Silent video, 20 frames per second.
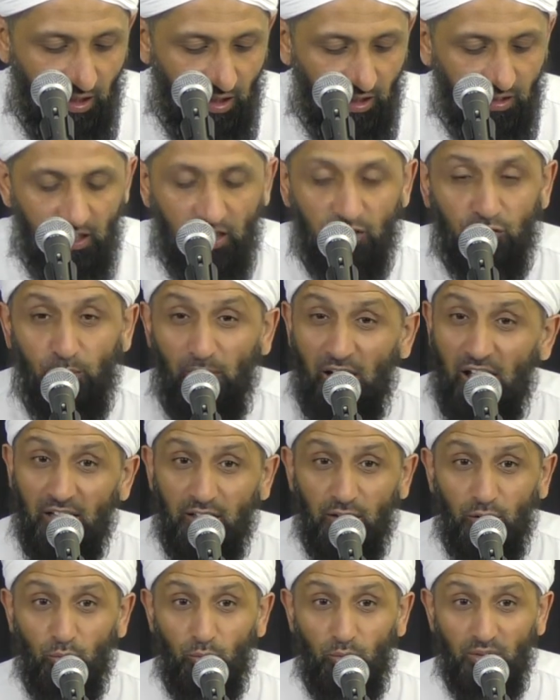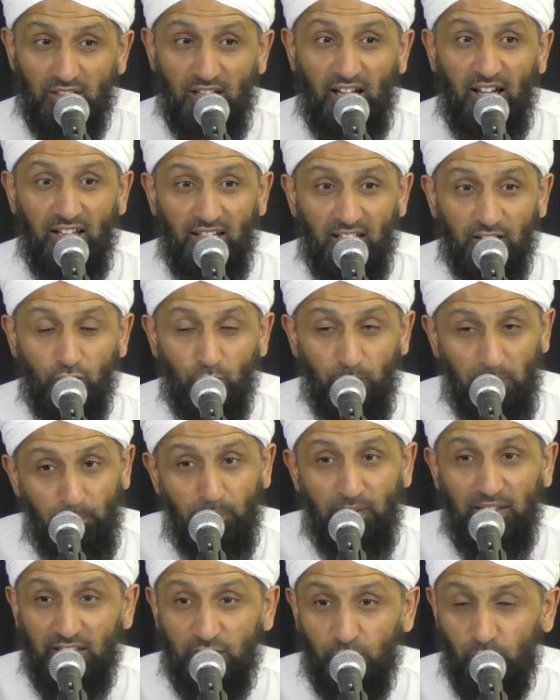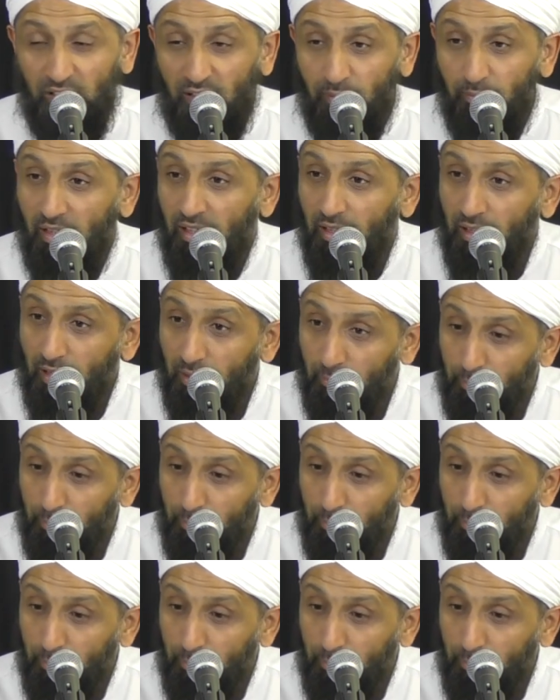Allah subhanahu wa ta'ala to be pleased with him.